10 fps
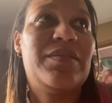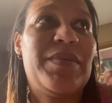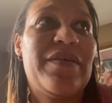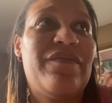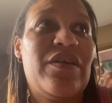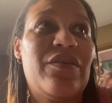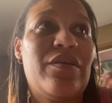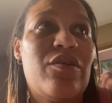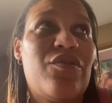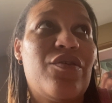been
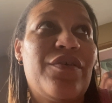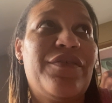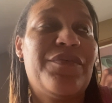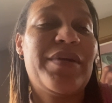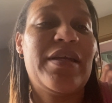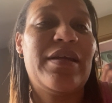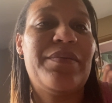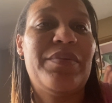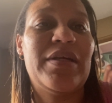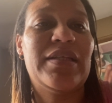very hard for
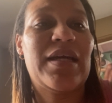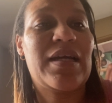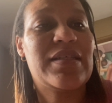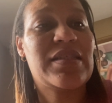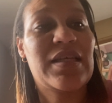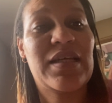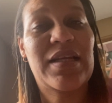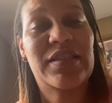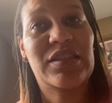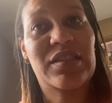me, but like I said,
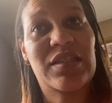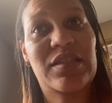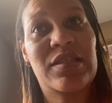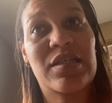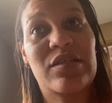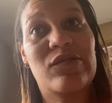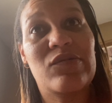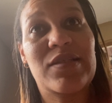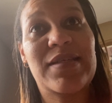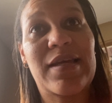I just continue
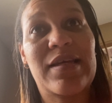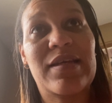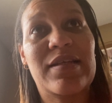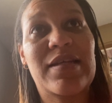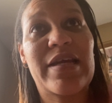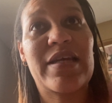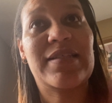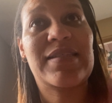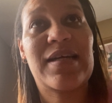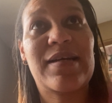to take it a day at a
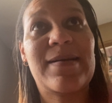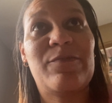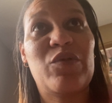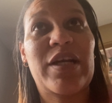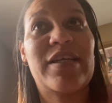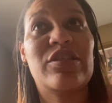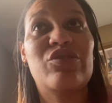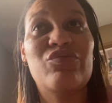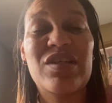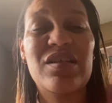time. When I
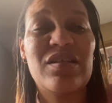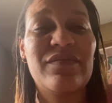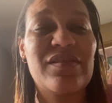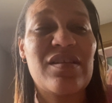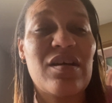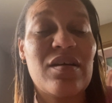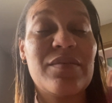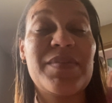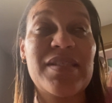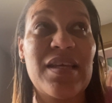do get
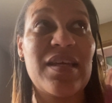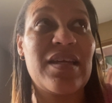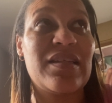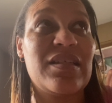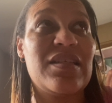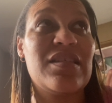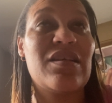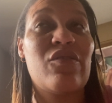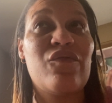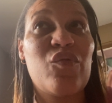upset and it gets
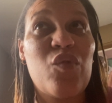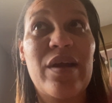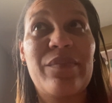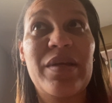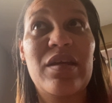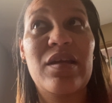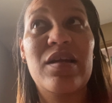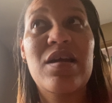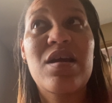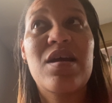overwhelming,
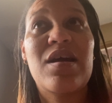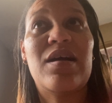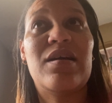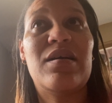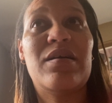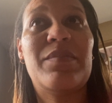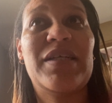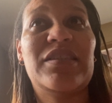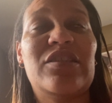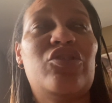
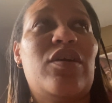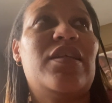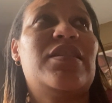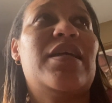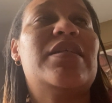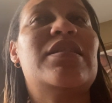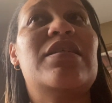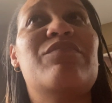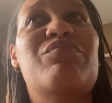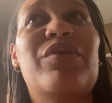I just try to take
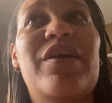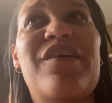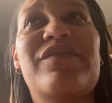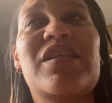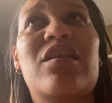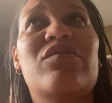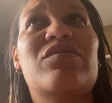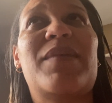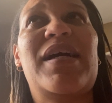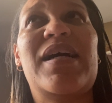deep breaths,
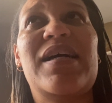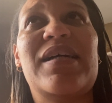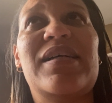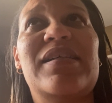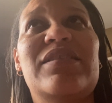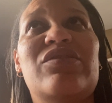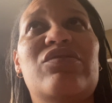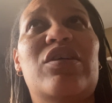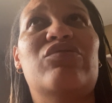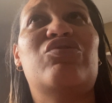close my eyes, you
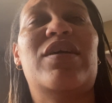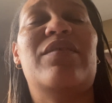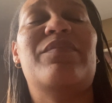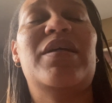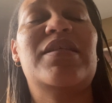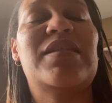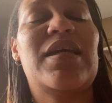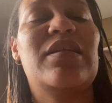know, try to meditate a